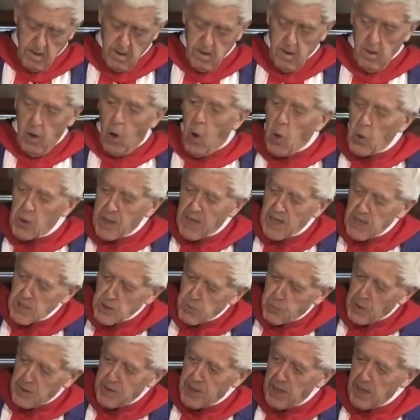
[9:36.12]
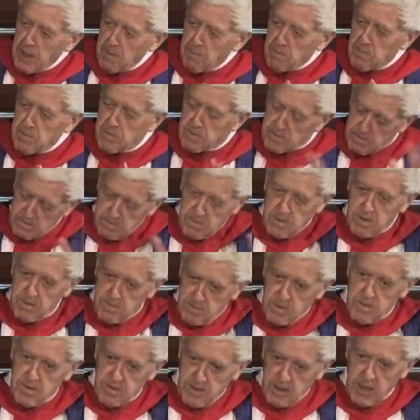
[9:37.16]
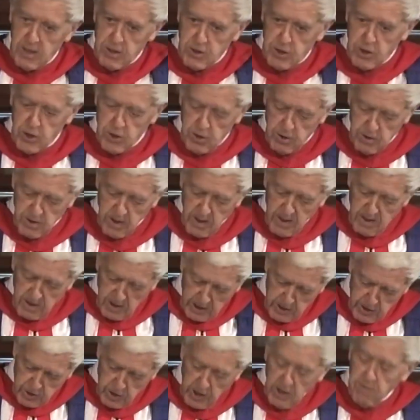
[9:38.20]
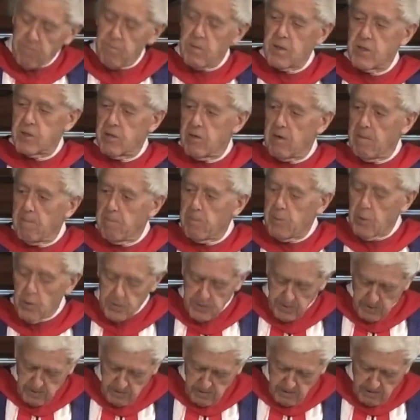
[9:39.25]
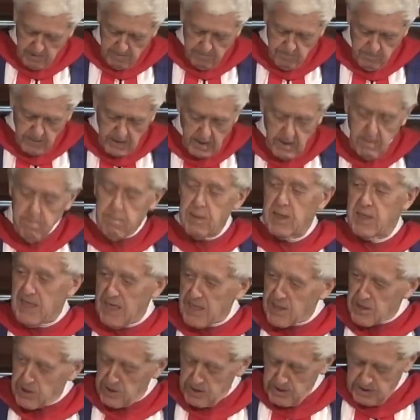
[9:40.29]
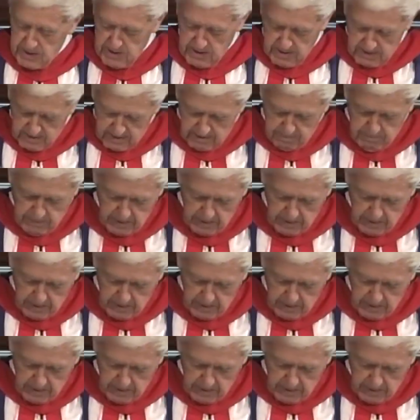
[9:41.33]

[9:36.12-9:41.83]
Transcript: Oh yes, we name those issues. Achievements are important. Possessions can be